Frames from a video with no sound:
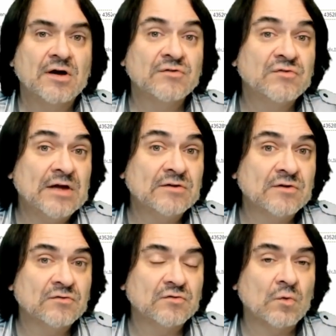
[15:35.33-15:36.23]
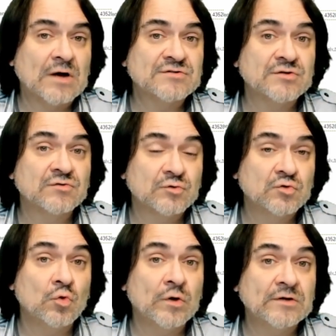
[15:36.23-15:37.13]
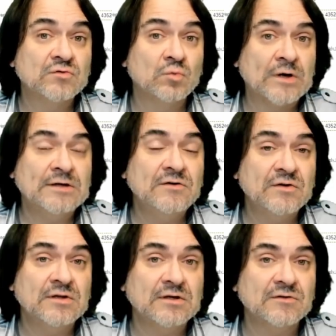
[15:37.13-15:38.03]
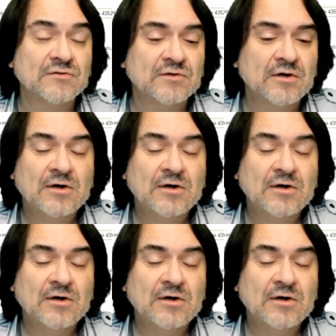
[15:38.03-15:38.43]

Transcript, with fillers: estate sales and garage sales, you're going to run into these